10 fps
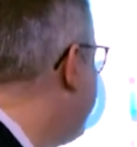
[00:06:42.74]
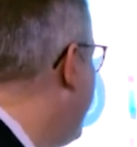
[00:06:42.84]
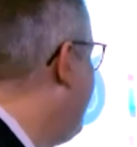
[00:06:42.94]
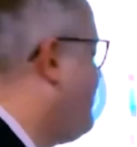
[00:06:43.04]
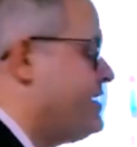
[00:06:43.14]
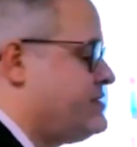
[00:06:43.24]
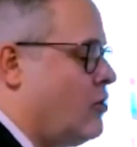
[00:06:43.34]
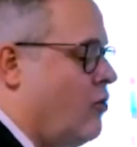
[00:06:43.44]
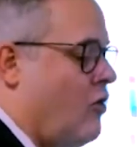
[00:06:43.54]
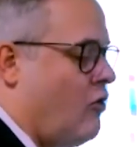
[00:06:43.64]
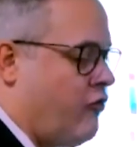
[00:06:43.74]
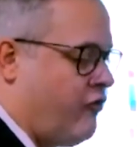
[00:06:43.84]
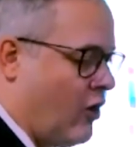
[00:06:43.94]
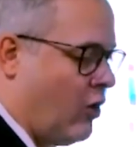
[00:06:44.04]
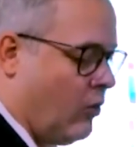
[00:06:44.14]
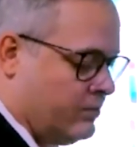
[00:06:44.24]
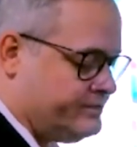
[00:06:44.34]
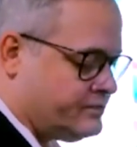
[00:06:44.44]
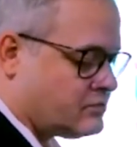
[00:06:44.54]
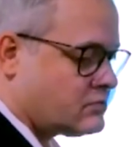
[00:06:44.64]
and vessel flow.
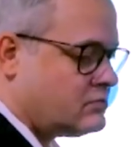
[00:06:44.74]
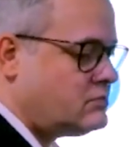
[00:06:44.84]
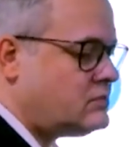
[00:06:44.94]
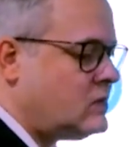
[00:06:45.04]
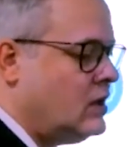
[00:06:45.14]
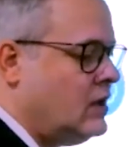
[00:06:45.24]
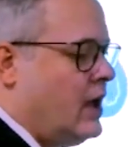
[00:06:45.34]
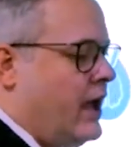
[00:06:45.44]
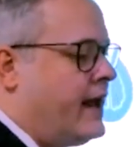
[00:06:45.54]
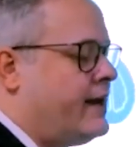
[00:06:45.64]
And